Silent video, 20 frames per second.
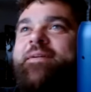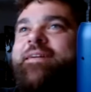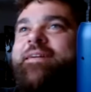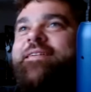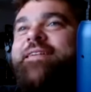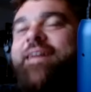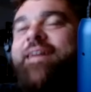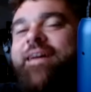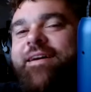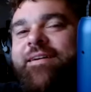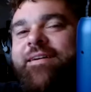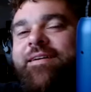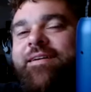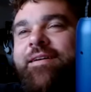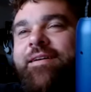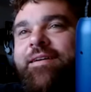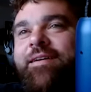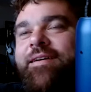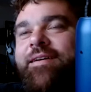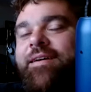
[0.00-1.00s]
But
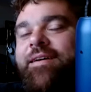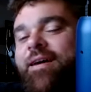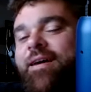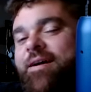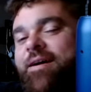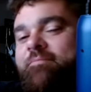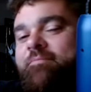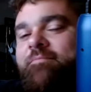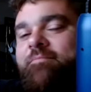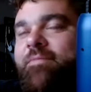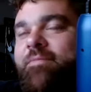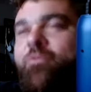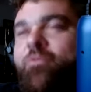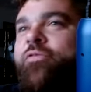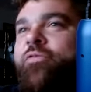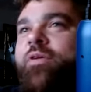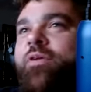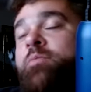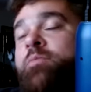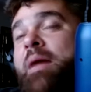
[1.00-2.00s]

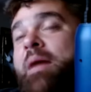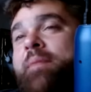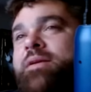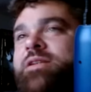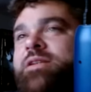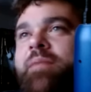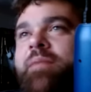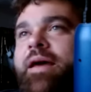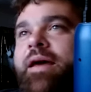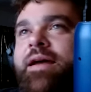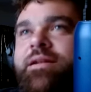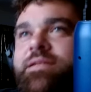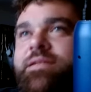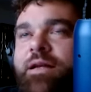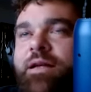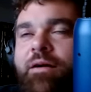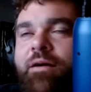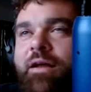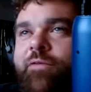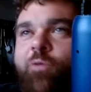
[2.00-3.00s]
or maybe somebody can
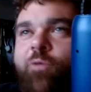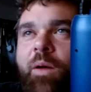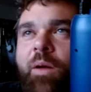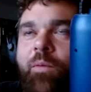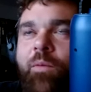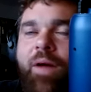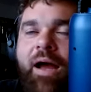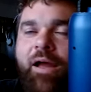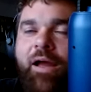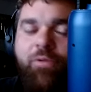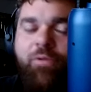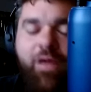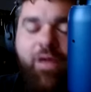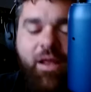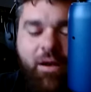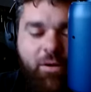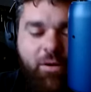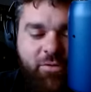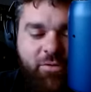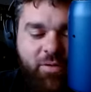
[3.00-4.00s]
sit on it for me while I go
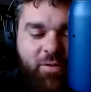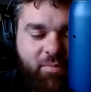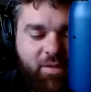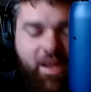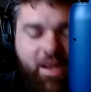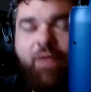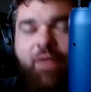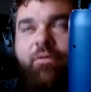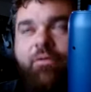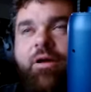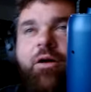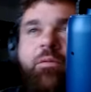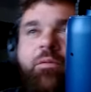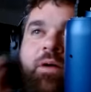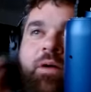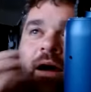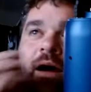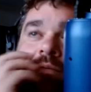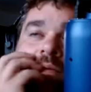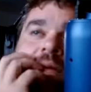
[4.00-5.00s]
get it or something. I don't know. Yeah.